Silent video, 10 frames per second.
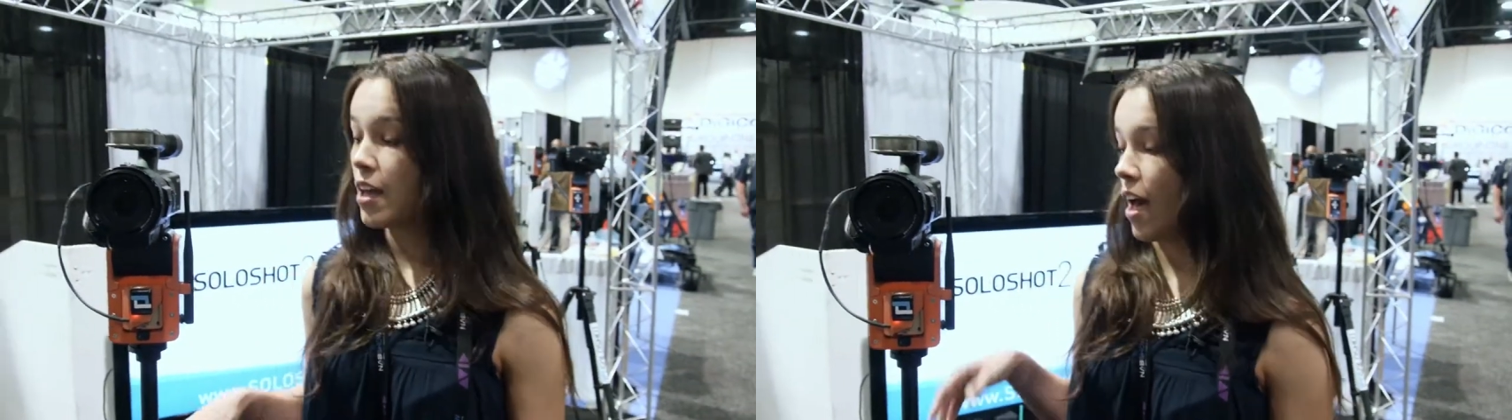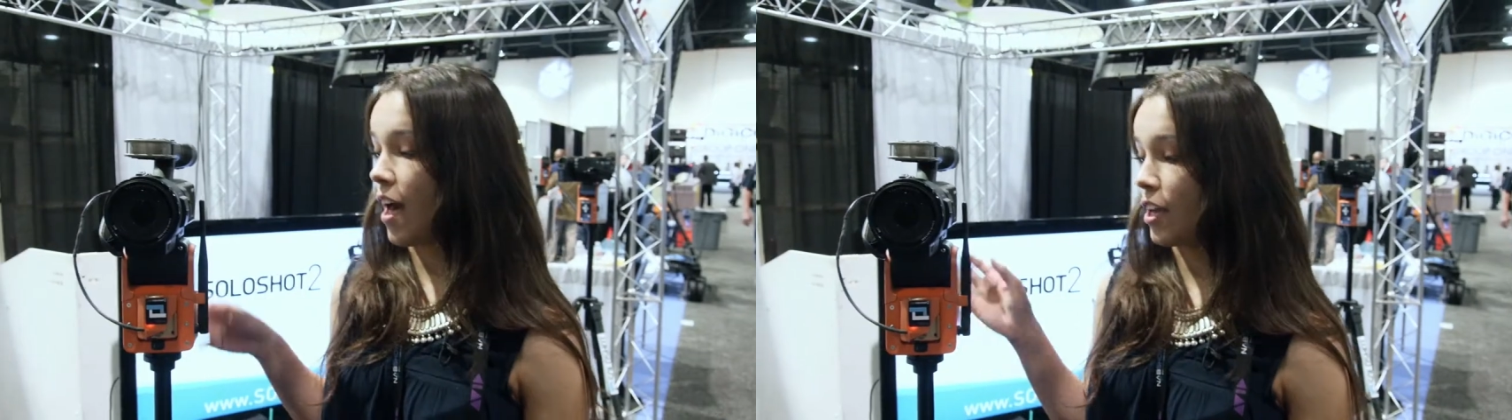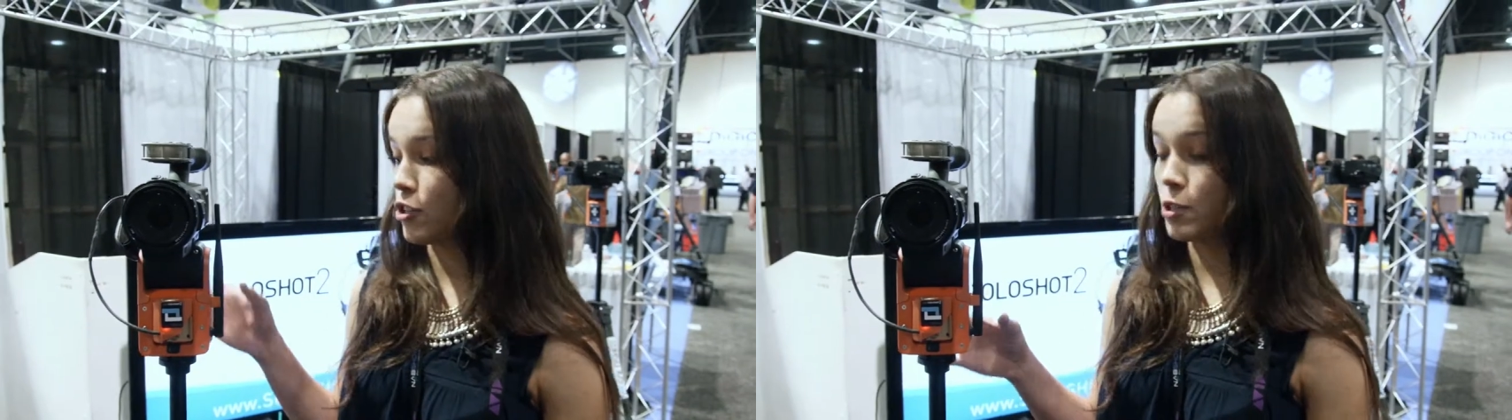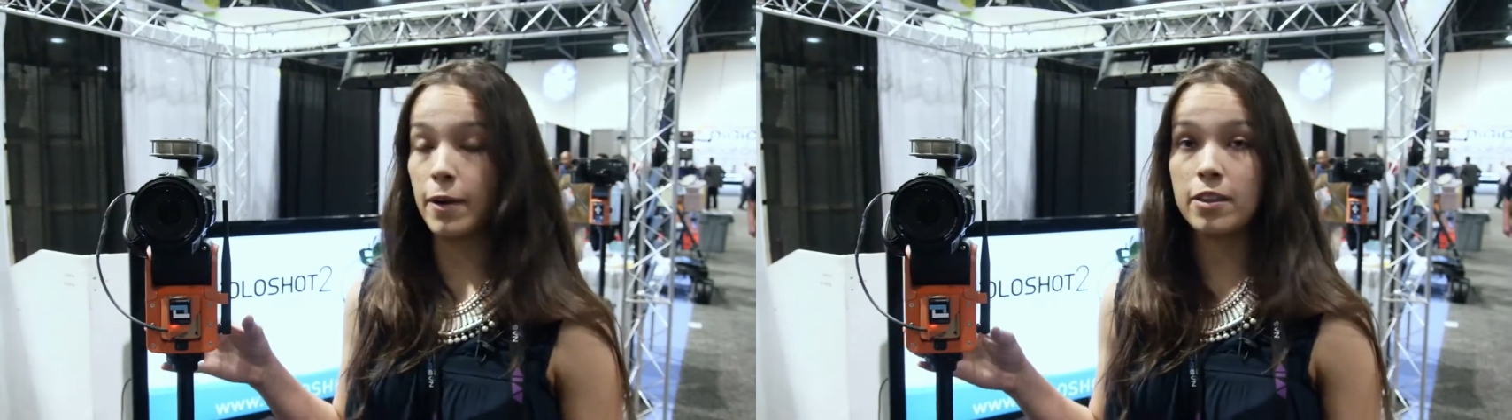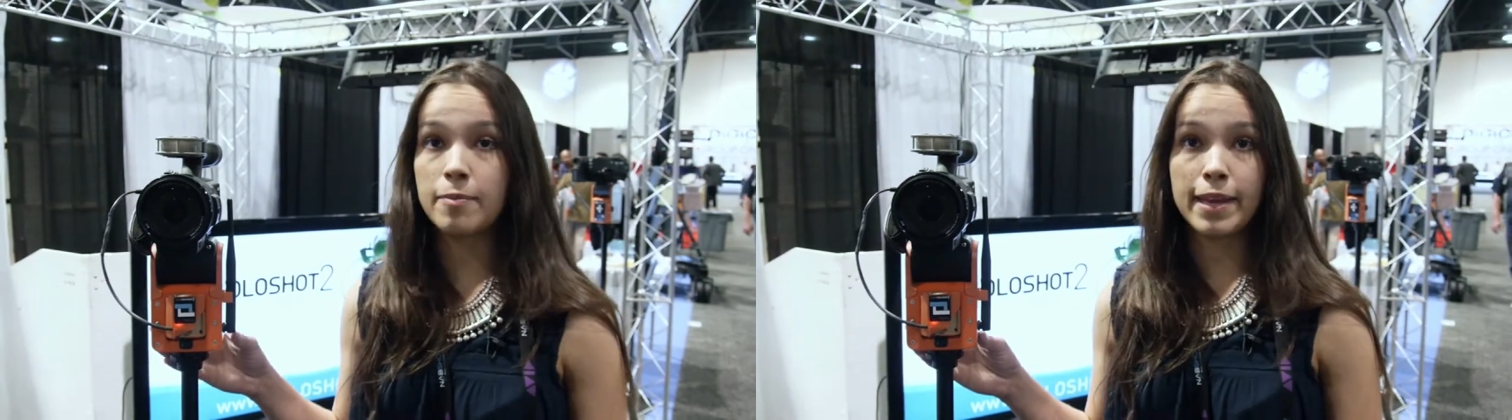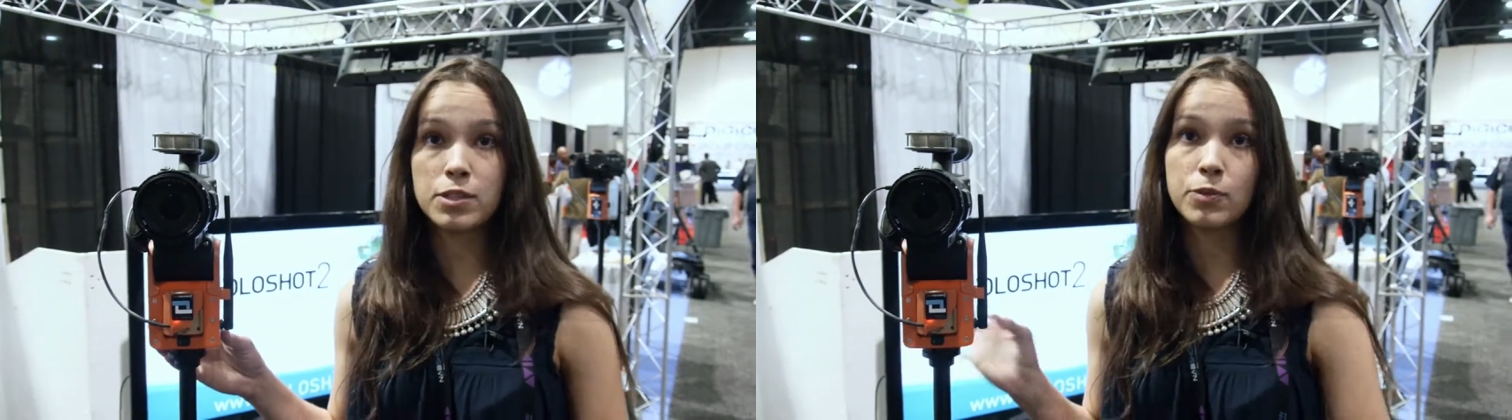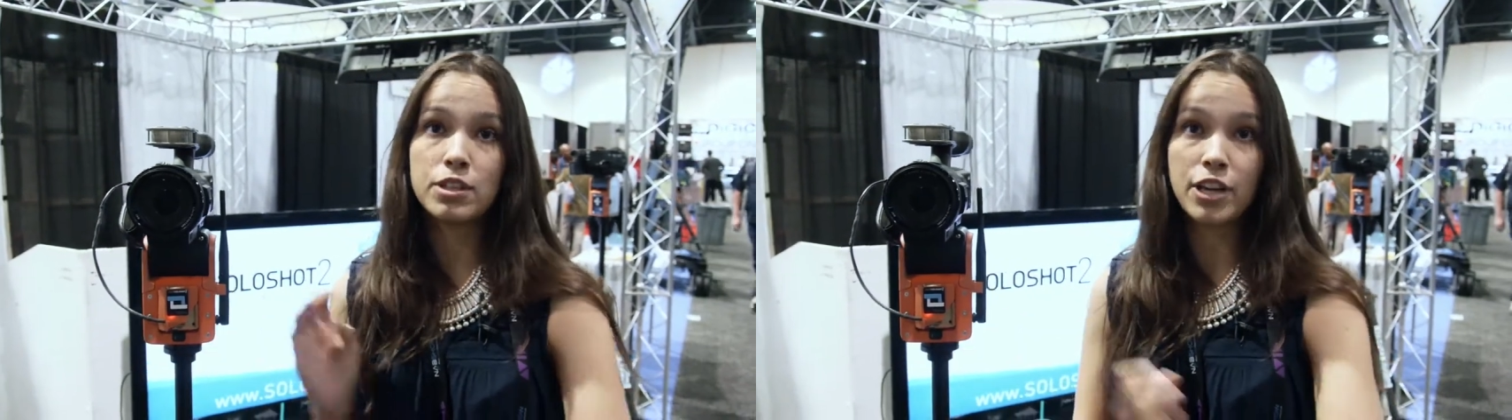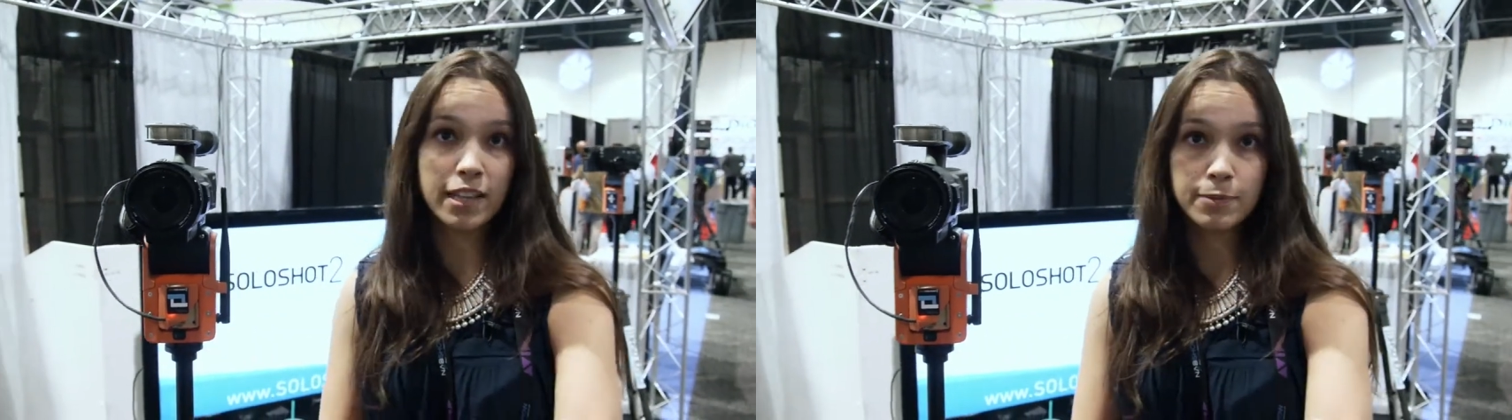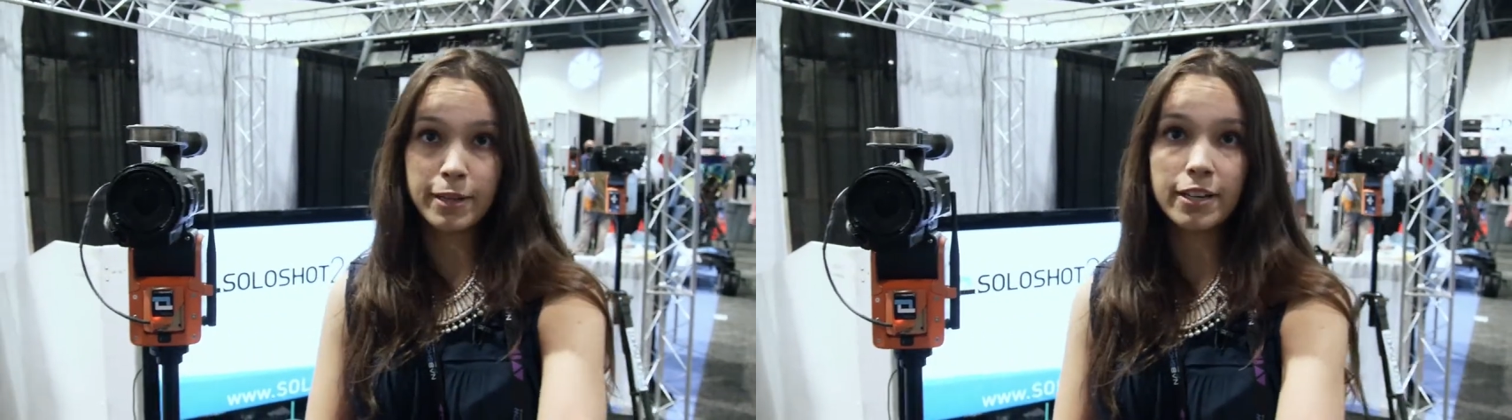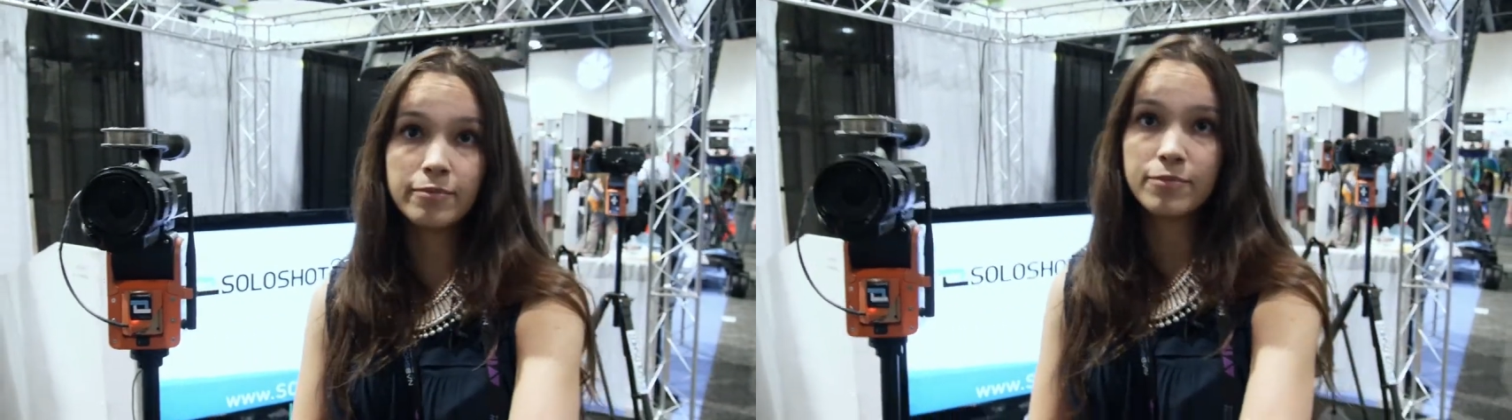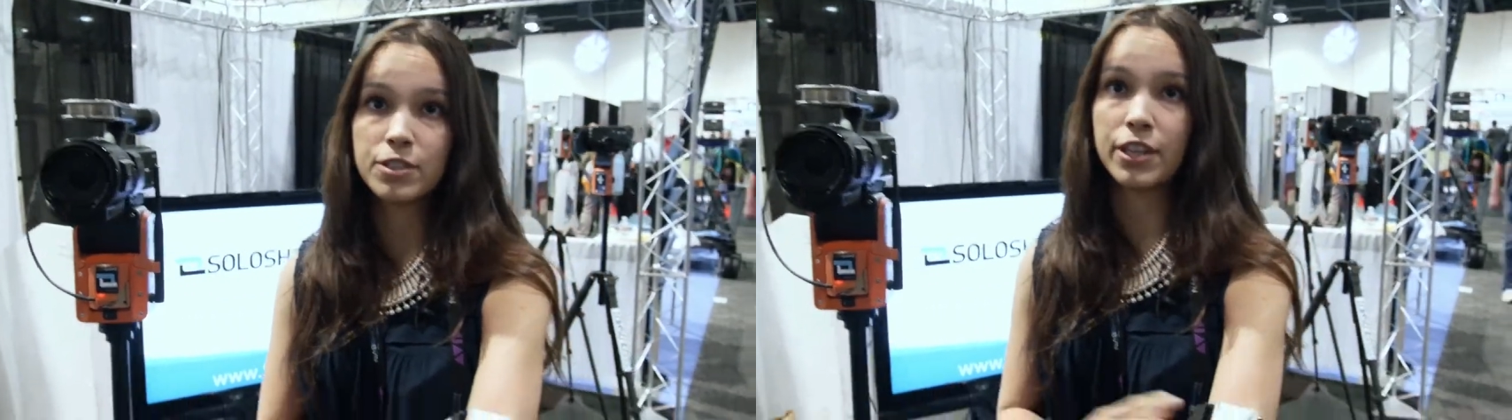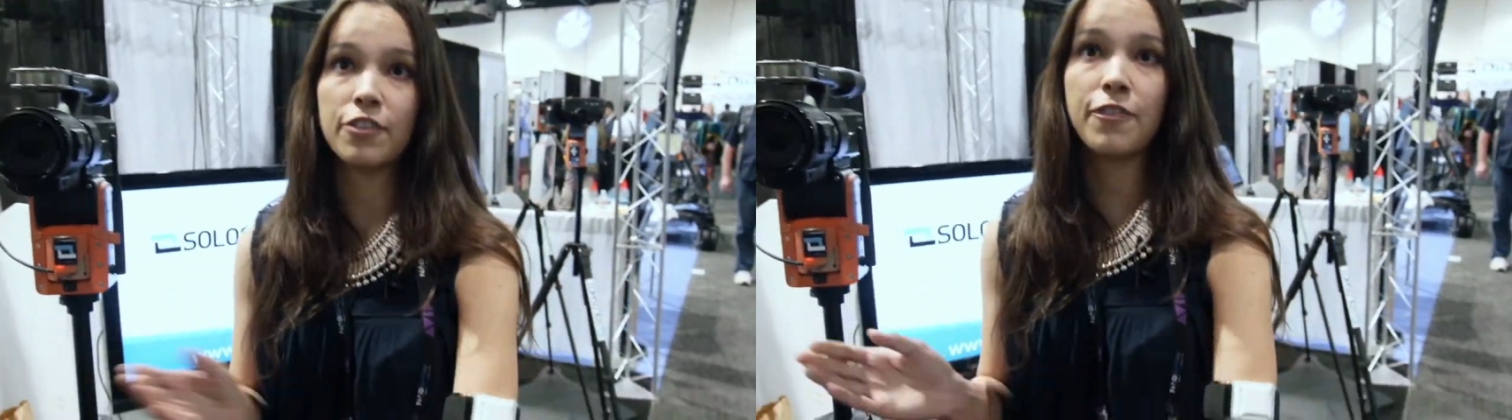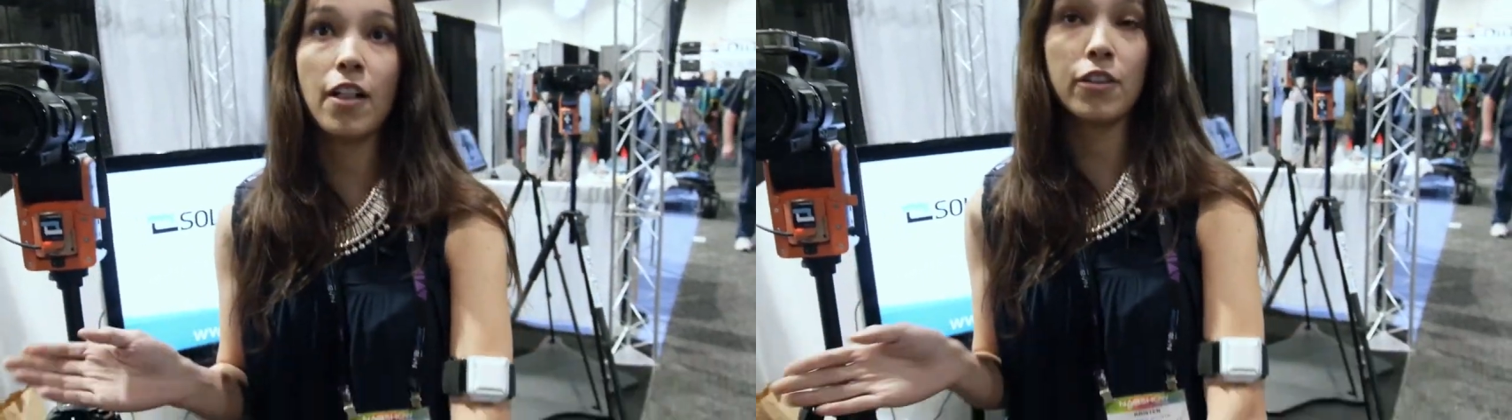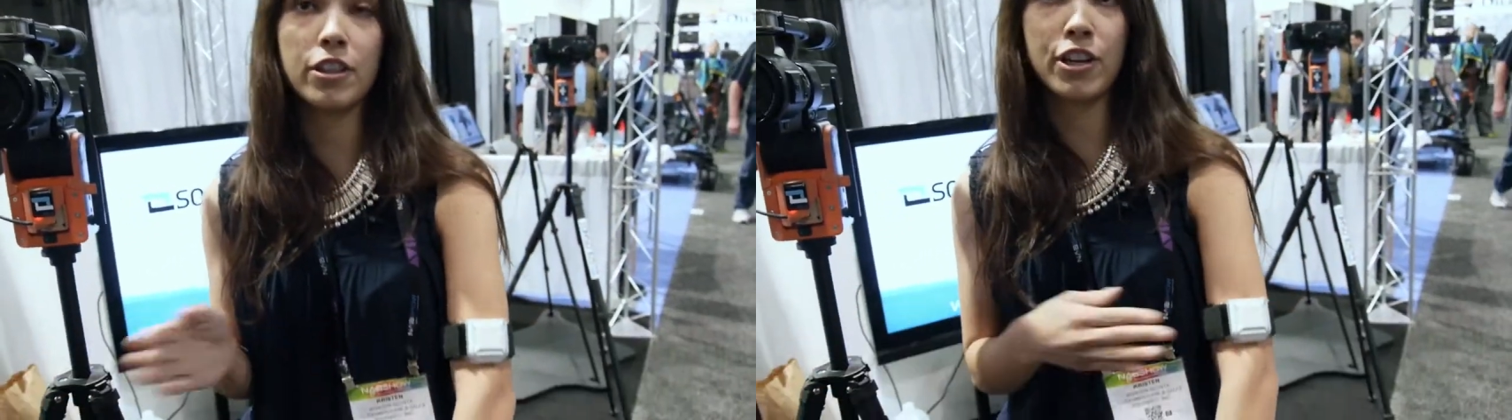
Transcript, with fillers: It, uh, you just pair the base with the transmitter. It's going to follow the